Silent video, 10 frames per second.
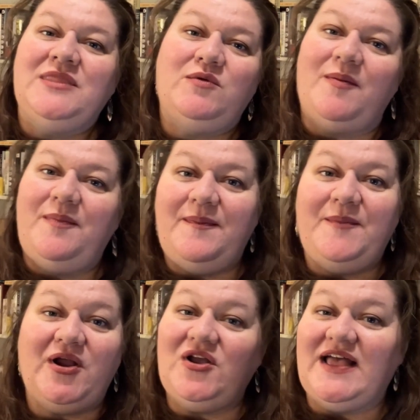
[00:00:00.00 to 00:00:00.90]
Well,
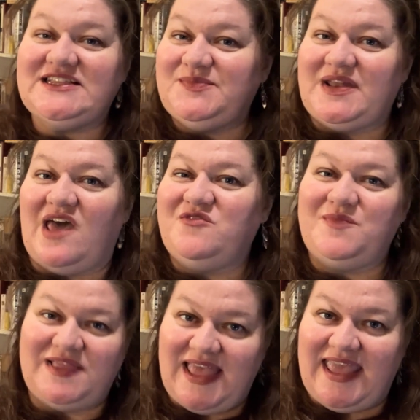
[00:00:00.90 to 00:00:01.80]
Pearl has been off
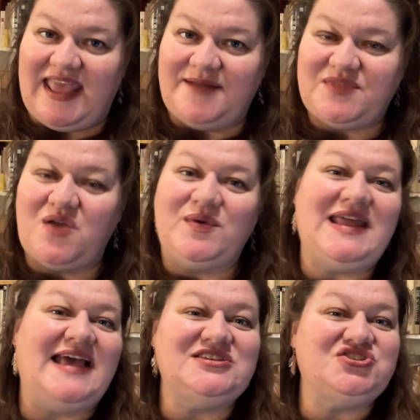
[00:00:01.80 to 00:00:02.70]
playing, and when
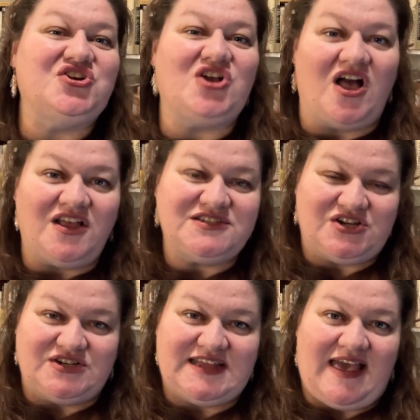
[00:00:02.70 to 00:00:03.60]
Hester calls
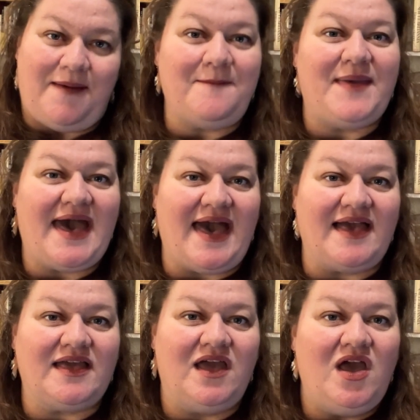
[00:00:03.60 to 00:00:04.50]
her to come
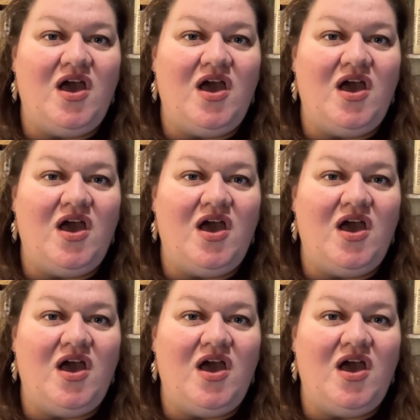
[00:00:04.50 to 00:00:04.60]
back,